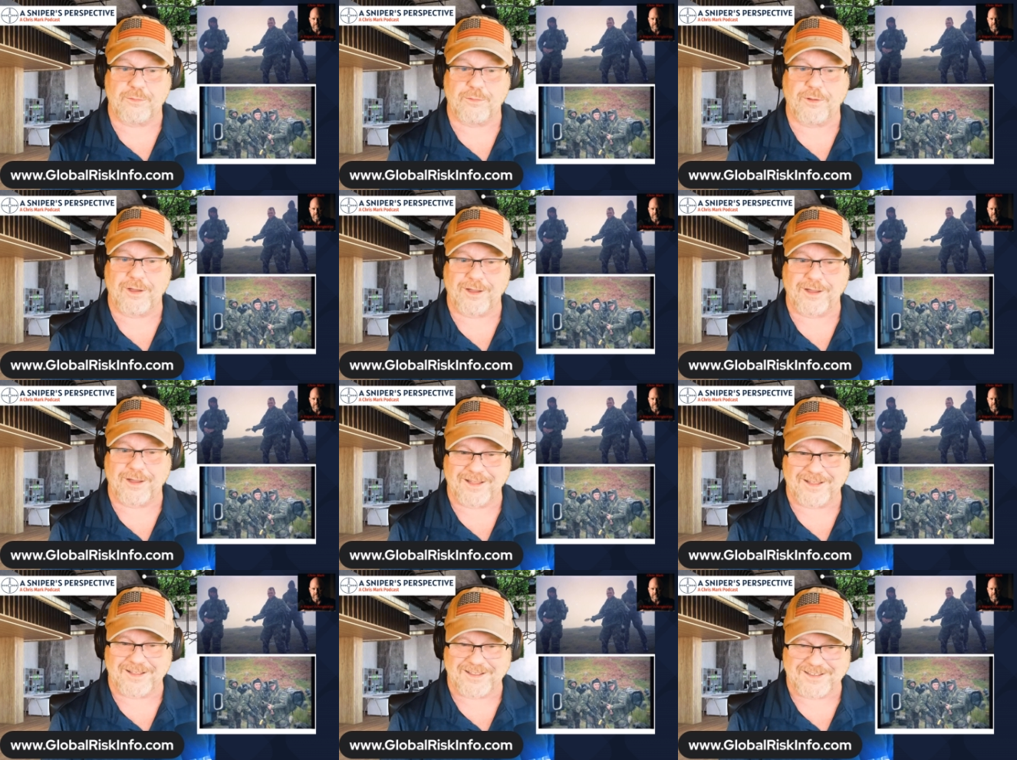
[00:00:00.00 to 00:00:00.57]

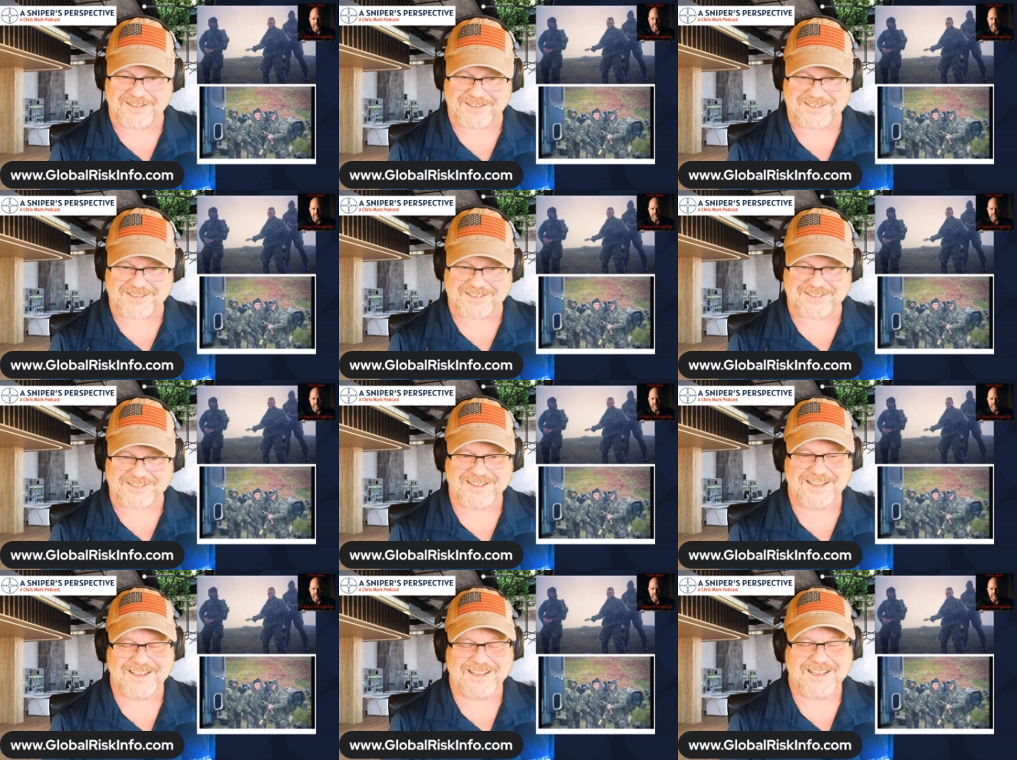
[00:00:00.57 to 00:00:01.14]

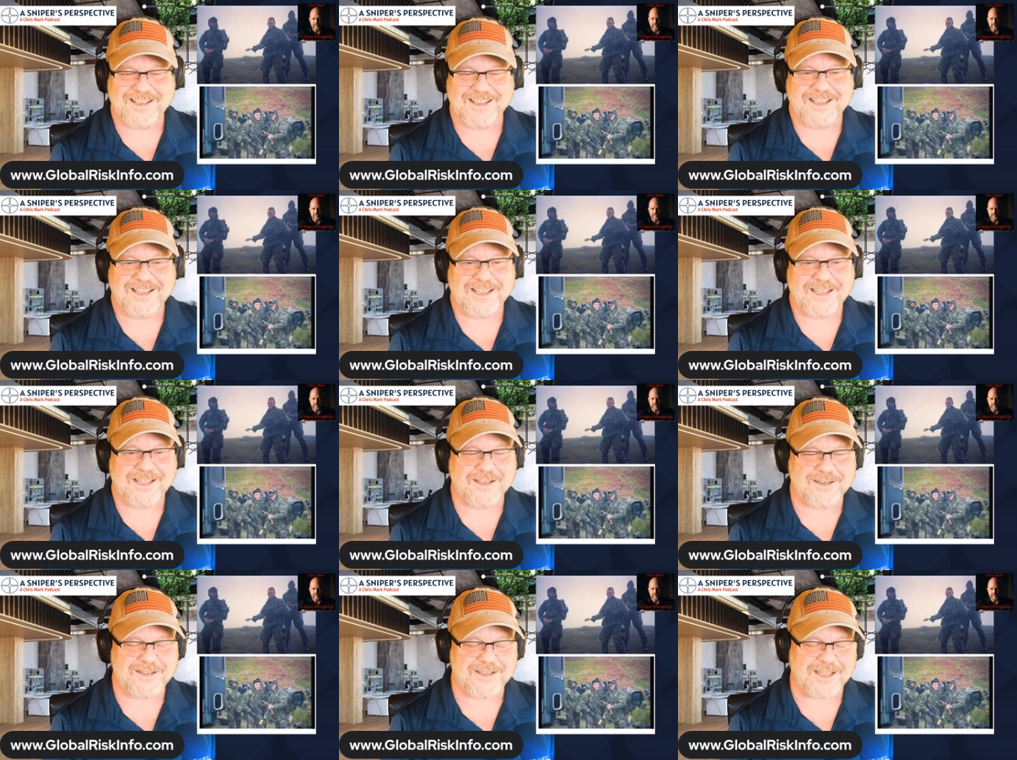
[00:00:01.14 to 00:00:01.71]
was. Mm.
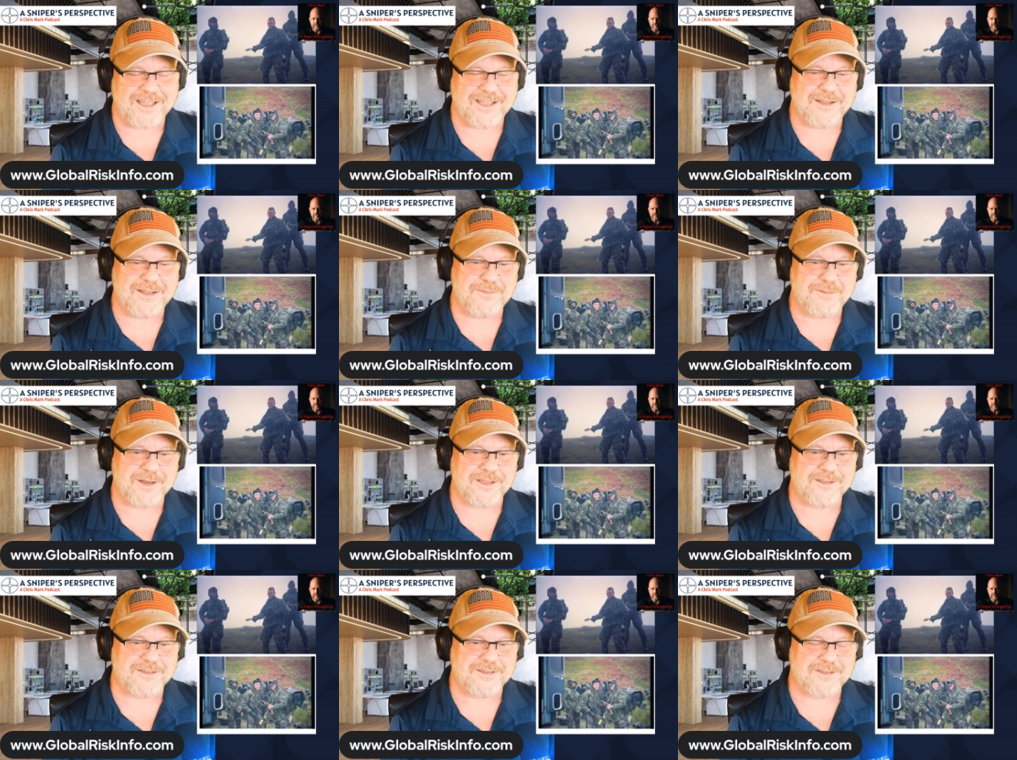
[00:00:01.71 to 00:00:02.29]
and
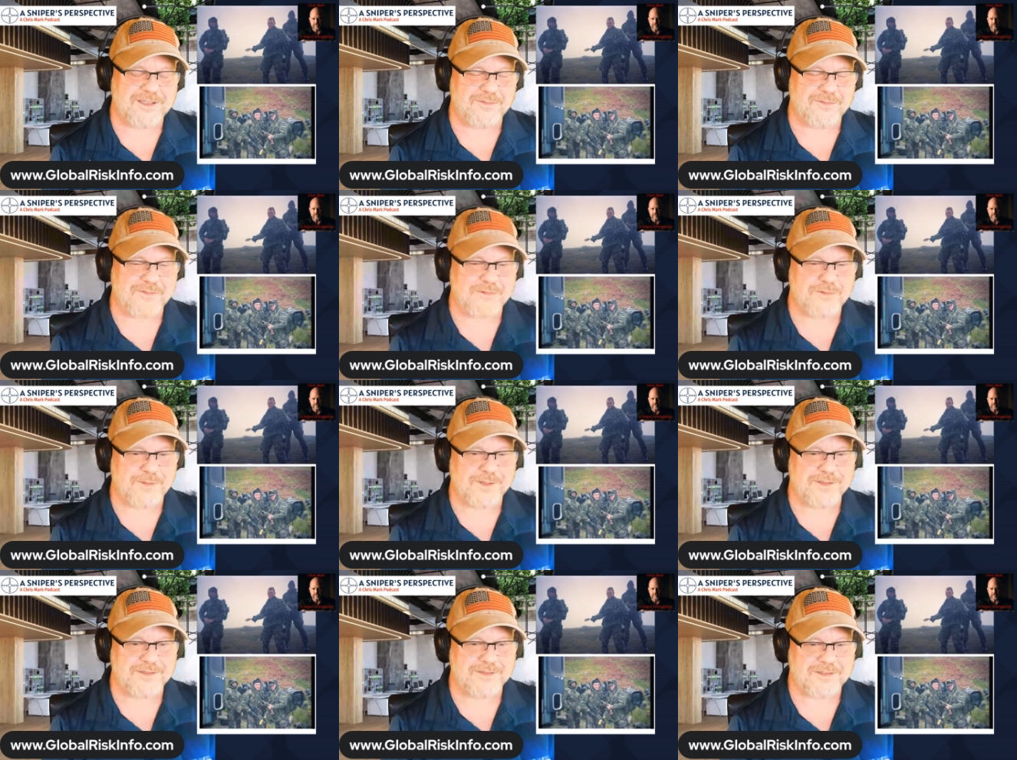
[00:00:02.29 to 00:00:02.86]
anybody that's ever
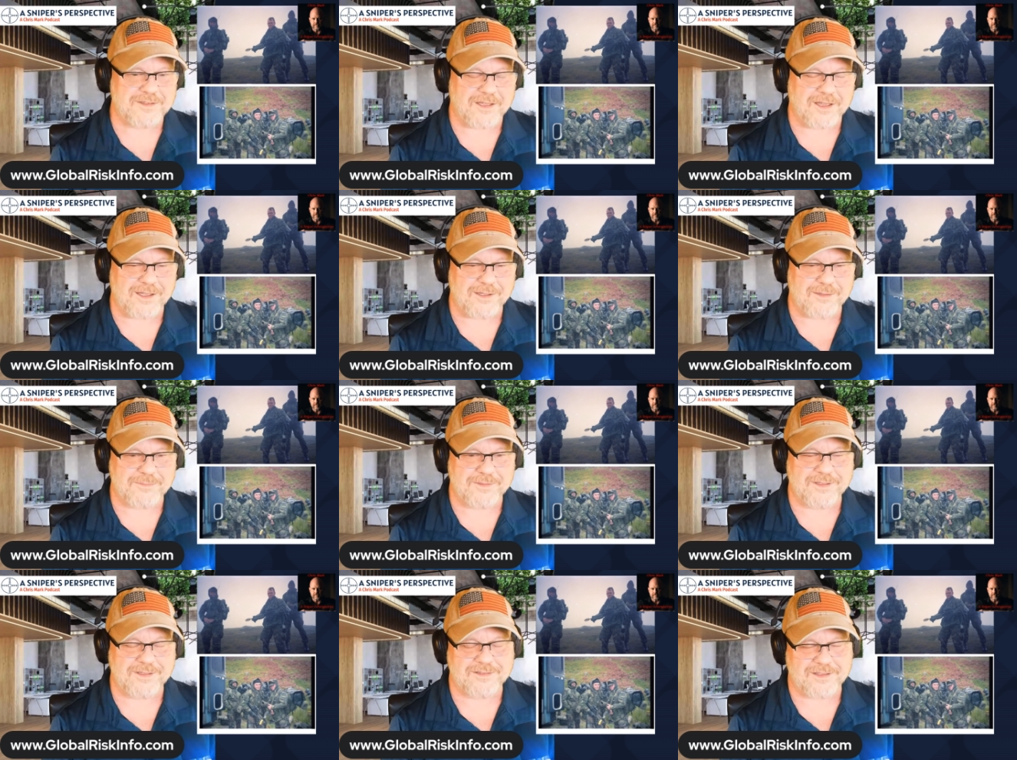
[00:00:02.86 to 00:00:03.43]
spent
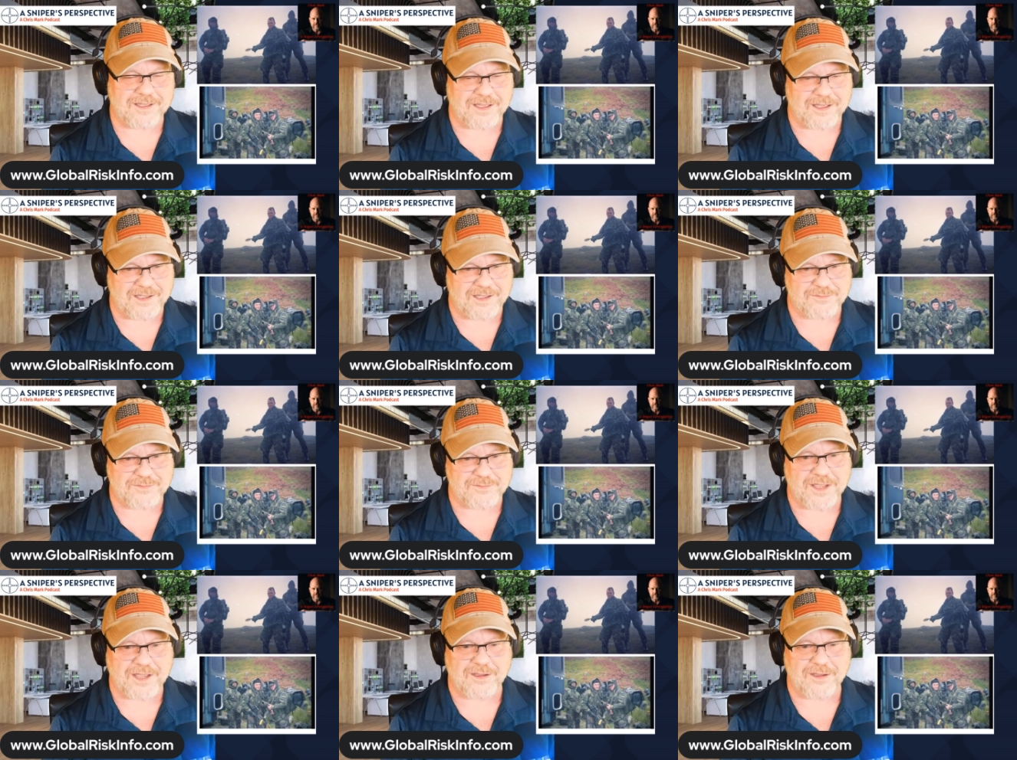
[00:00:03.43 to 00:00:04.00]
time, as I
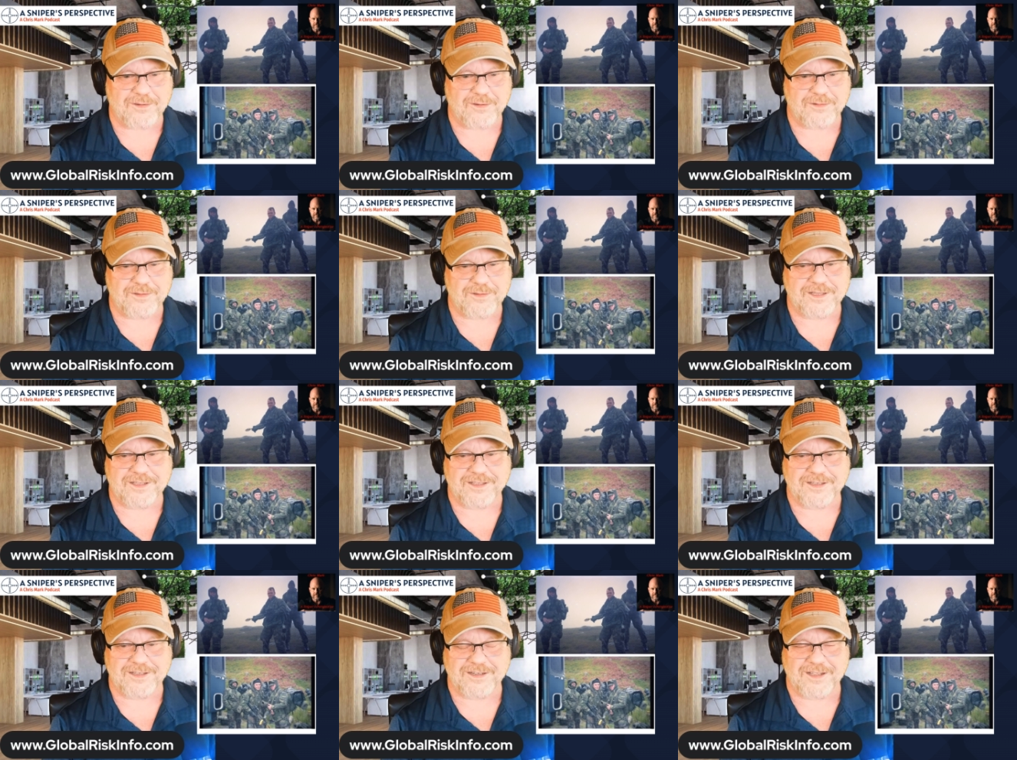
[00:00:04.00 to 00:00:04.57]
have now,
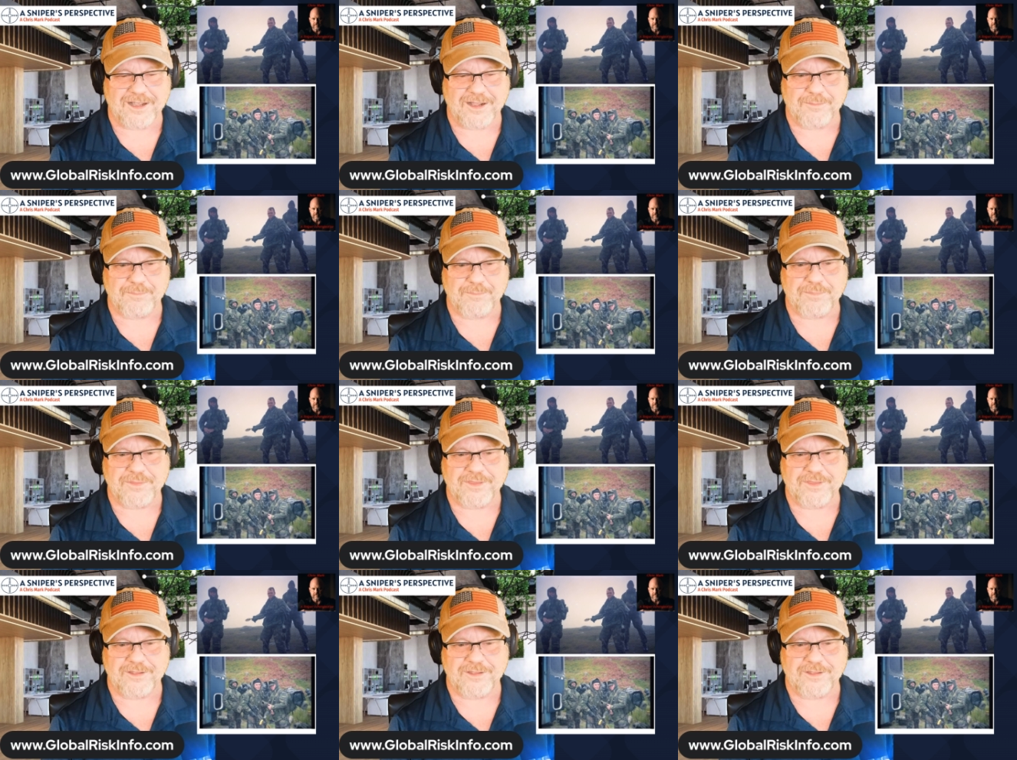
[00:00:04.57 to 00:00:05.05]
in um,